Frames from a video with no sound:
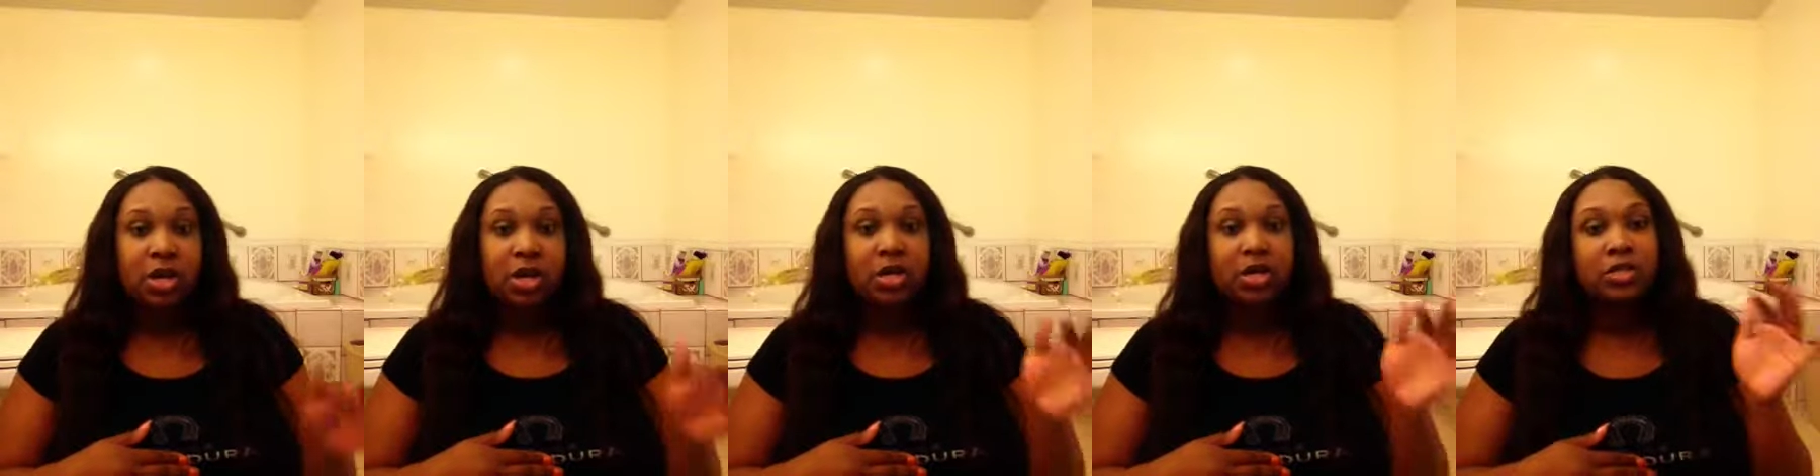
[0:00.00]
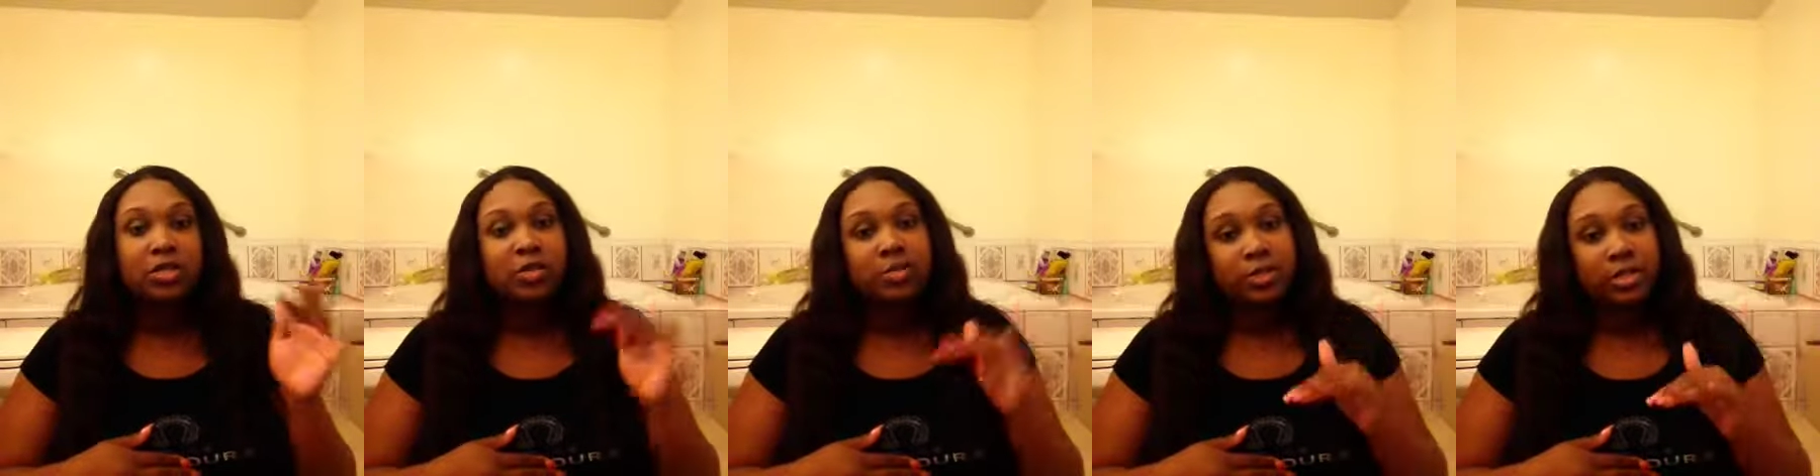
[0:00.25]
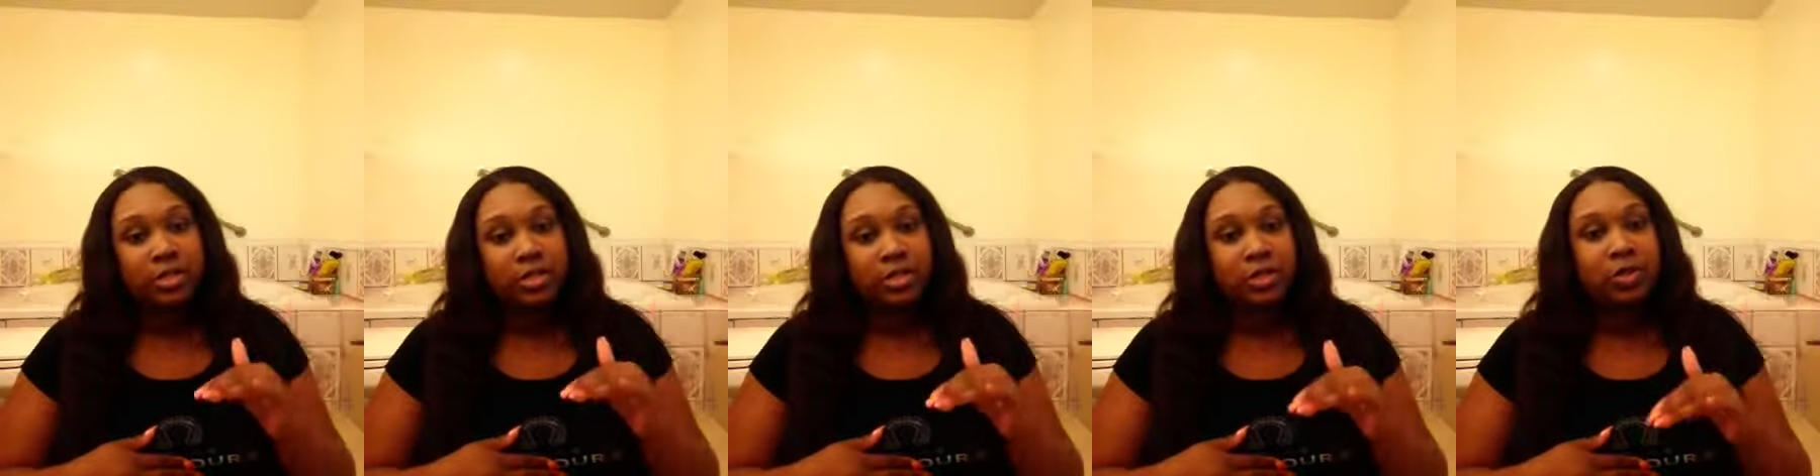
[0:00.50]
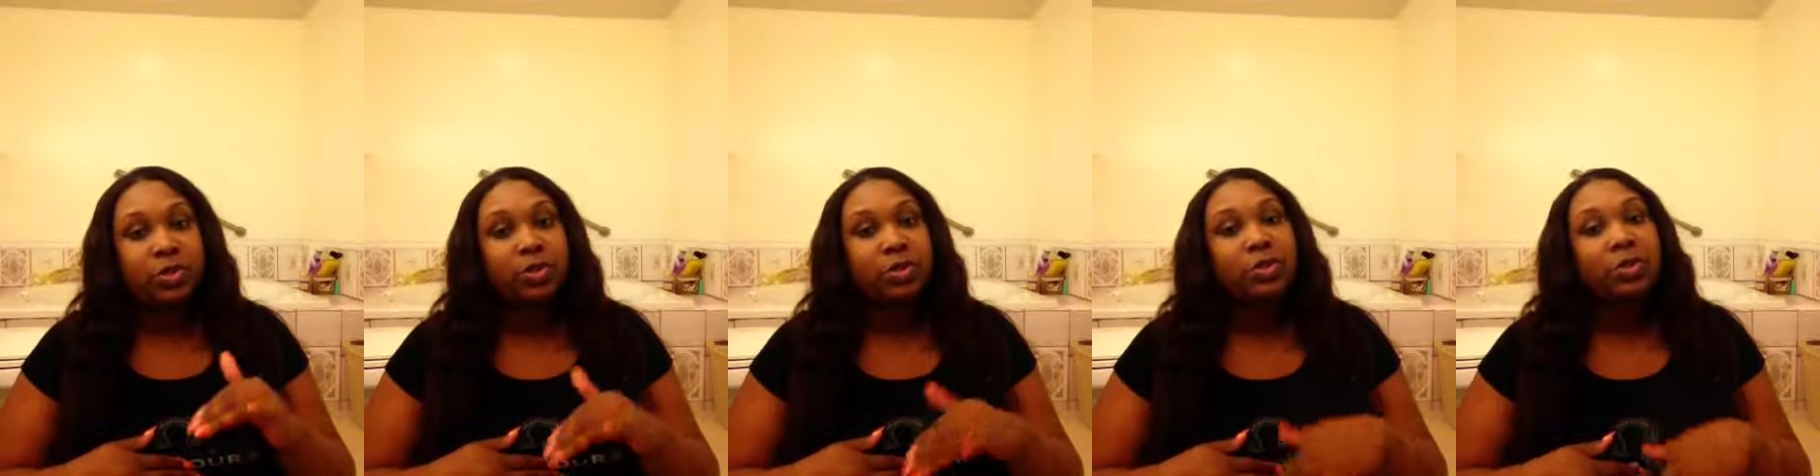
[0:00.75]
a
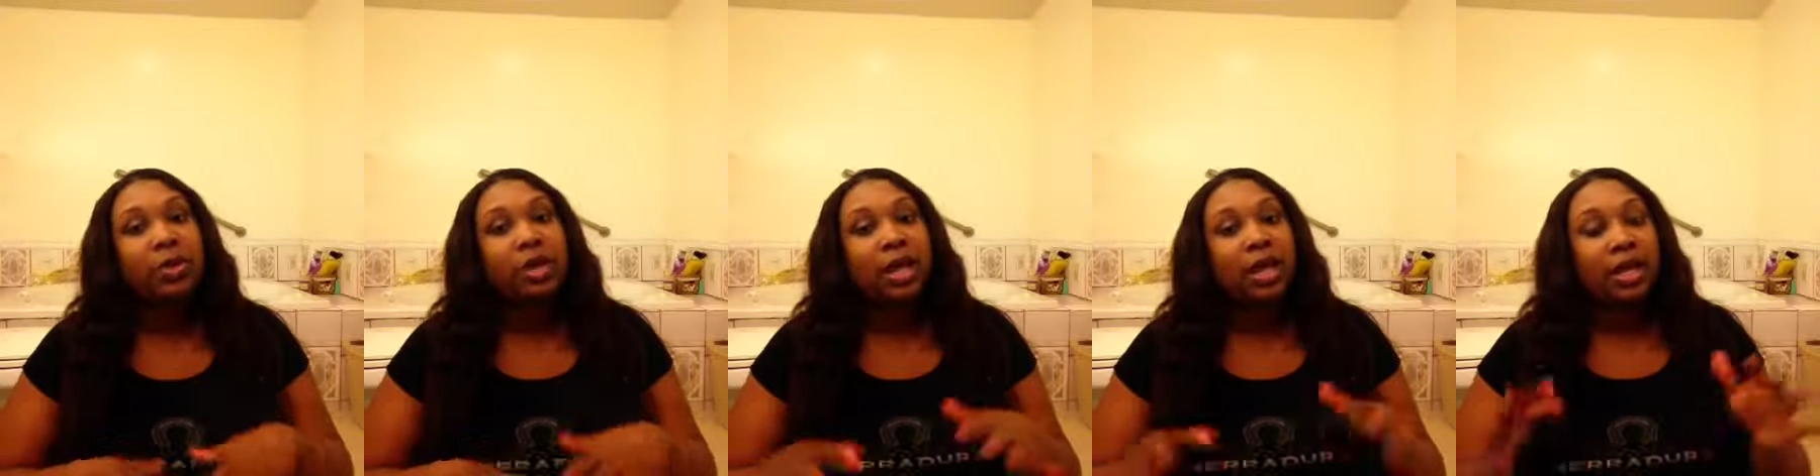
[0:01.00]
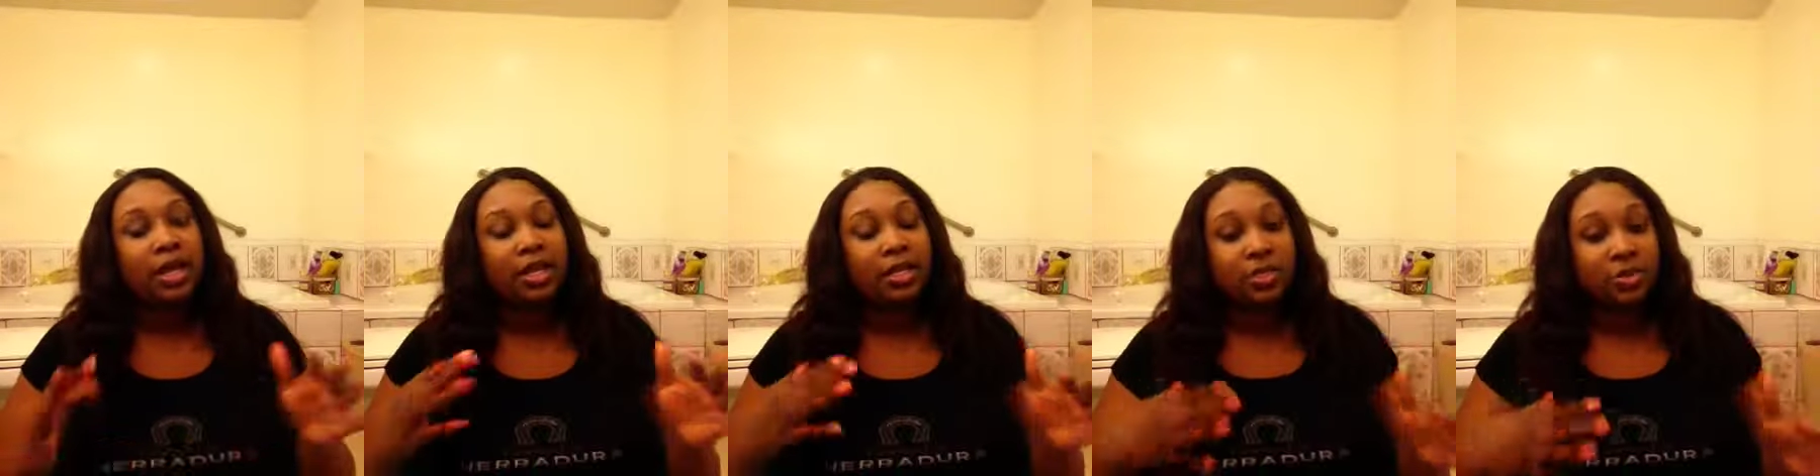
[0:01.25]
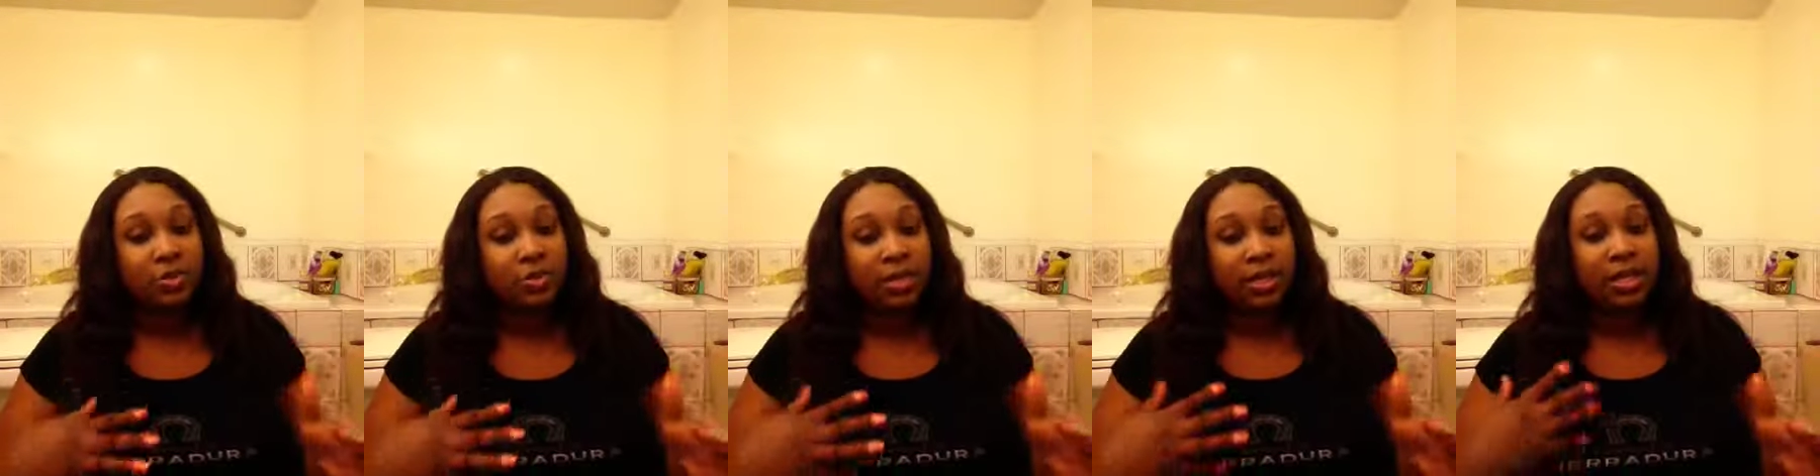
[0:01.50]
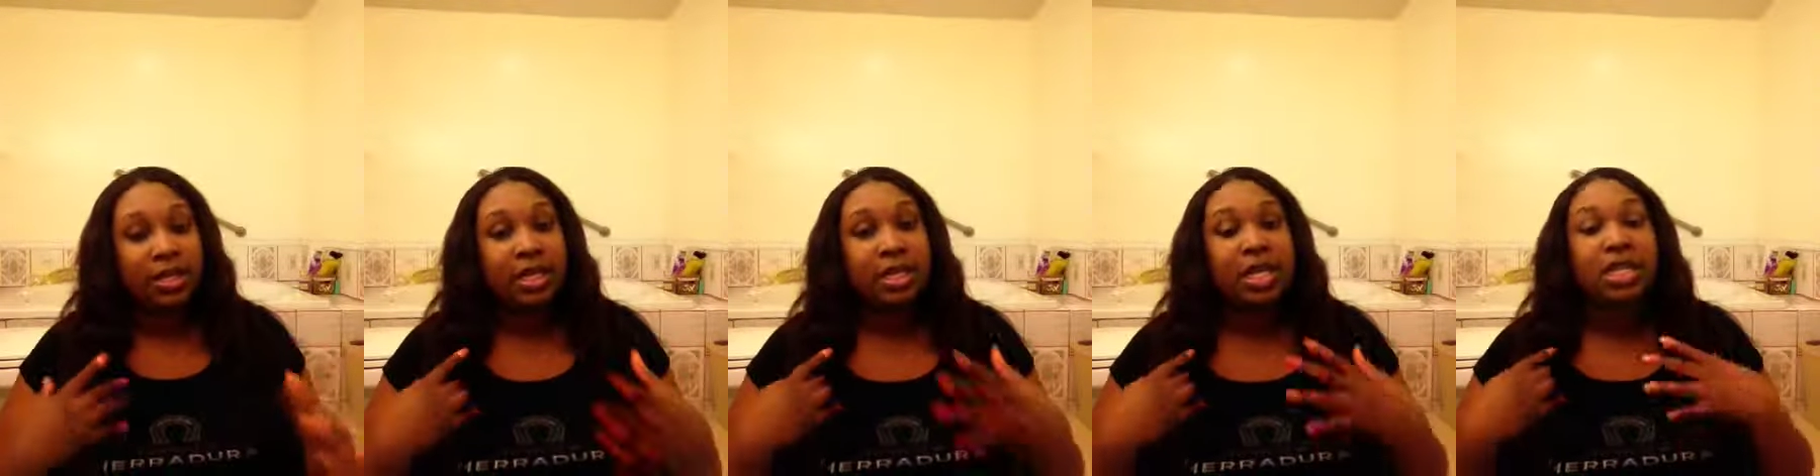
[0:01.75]
twenty-two, and a
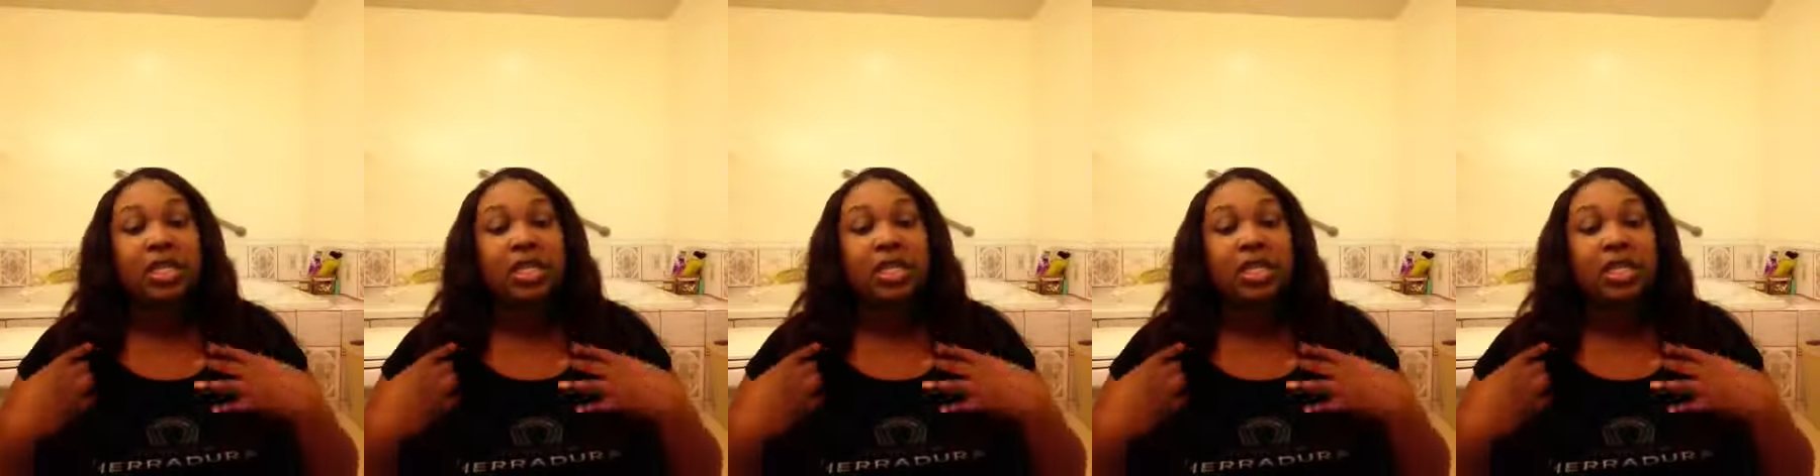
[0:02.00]
twenty.